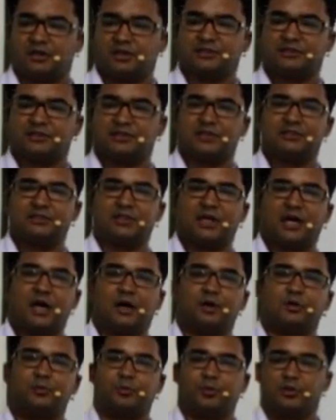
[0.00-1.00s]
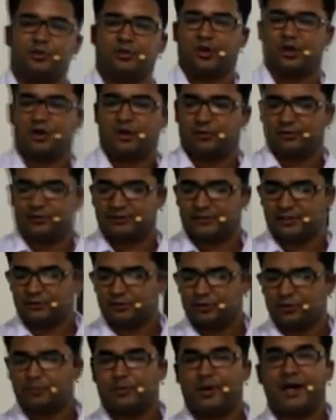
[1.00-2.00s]
research output whether
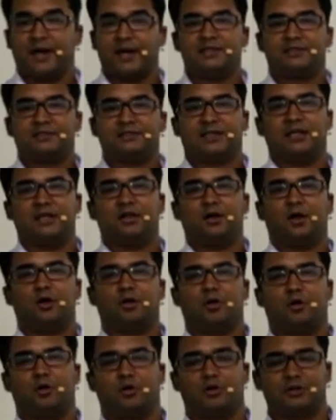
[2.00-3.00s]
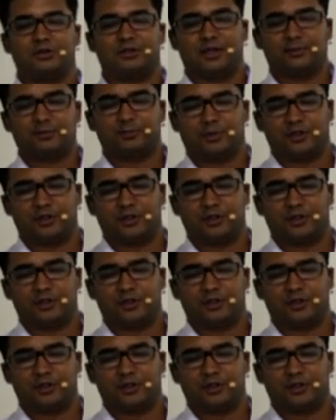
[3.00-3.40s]
to buy, sell or hold